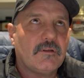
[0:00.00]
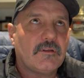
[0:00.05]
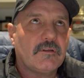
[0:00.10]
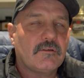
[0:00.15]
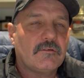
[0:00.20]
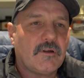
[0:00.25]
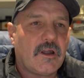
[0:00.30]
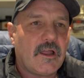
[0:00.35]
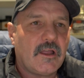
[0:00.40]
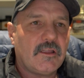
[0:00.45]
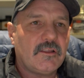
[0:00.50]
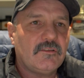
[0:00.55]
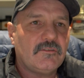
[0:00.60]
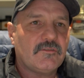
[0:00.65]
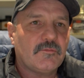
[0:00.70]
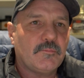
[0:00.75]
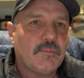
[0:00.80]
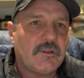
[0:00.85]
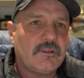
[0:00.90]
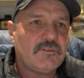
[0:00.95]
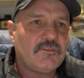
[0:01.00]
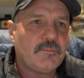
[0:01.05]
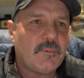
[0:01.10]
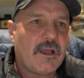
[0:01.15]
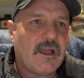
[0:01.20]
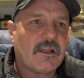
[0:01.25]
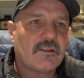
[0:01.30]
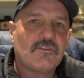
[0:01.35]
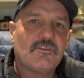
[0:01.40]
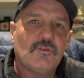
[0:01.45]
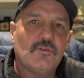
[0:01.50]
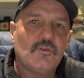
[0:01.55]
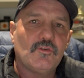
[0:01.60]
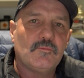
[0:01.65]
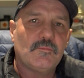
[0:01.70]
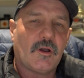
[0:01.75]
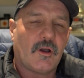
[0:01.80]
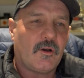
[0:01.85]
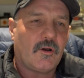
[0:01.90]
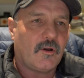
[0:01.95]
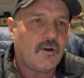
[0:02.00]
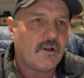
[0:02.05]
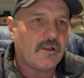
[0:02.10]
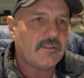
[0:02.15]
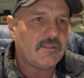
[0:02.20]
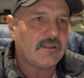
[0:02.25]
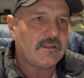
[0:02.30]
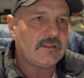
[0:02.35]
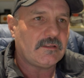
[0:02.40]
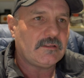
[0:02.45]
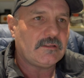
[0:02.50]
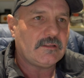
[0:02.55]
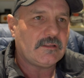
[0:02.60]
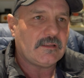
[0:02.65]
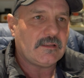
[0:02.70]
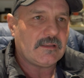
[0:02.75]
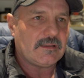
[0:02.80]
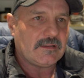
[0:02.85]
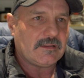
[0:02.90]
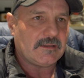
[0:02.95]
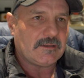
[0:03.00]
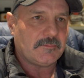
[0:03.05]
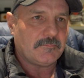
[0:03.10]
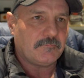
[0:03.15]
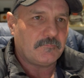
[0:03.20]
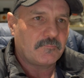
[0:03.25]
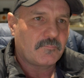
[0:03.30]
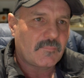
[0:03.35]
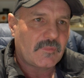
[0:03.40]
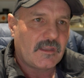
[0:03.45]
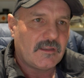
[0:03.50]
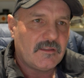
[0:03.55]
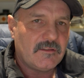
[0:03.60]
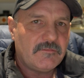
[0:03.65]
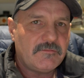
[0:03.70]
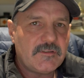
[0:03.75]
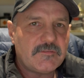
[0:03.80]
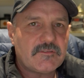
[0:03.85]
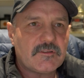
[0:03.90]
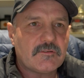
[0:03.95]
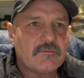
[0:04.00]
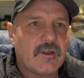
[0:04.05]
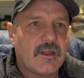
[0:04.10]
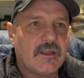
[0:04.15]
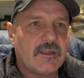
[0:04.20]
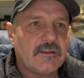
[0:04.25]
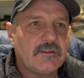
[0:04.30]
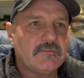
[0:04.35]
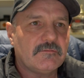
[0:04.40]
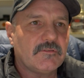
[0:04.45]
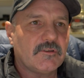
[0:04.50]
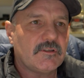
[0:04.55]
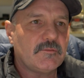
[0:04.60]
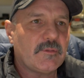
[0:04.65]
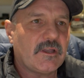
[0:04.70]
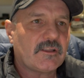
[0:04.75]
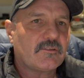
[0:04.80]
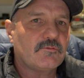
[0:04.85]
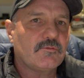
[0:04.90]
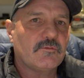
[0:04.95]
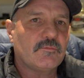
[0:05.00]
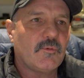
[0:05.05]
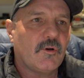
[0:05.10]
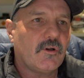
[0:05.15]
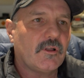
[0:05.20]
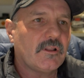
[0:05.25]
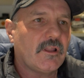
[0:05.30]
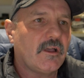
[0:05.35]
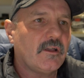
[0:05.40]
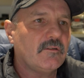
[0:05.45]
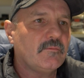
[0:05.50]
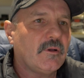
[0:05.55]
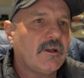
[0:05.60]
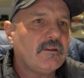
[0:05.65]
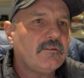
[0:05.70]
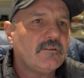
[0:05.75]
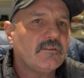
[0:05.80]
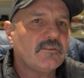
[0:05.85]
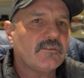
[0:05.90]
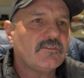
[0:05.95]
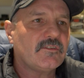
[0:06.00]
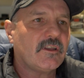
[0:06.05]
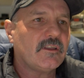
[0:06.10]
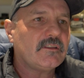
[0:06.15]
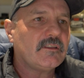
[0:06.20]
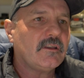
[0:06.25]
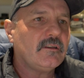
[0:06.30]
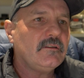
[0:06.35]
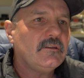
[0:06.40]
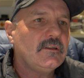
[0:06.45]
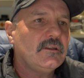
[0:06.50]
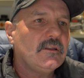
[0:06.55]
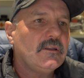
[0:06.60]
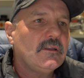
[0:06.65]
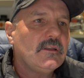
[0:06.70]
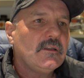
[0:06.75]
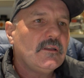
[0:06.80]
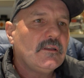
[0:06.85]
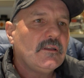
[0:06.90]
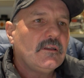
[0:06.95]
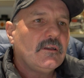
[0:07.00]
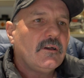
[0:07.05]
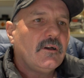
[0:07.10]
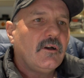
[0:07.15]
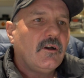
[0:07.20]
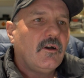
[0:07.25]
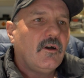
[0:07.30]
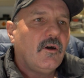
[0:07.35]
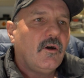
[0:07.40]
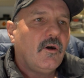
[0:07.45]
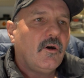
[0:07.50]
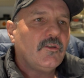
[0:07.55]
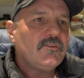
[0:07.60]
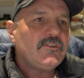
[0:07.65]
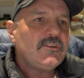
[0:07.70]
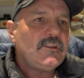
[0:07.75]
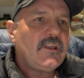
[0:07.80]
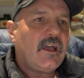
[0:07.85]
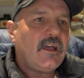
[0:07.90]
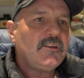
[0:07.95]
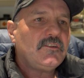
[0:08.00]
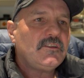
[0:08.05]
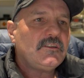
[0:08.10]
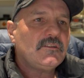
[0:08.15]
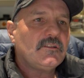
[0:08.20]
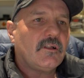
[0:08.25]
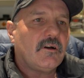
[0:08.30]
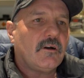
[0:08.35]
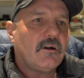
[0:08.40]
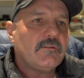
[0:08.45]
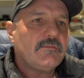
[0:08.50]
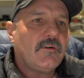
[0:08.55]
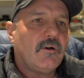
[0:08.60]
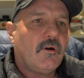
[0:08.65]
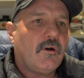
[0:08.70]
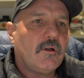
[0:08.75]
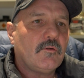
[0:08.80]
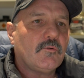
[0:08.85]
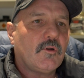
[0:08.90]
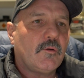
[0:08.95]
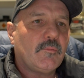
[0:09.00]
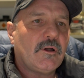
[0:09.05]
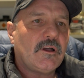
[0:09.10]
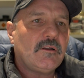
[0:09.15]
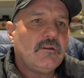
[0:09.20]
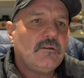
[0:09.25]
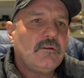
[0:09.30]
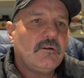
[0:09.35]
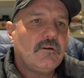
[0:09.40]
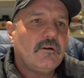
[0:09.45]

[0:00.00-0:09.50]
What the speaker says: grains, benchmark 2 behind the 50 grain VMAX was my load, mate, in the Seiko. Aussie Hunting Life. Hi, Robbo.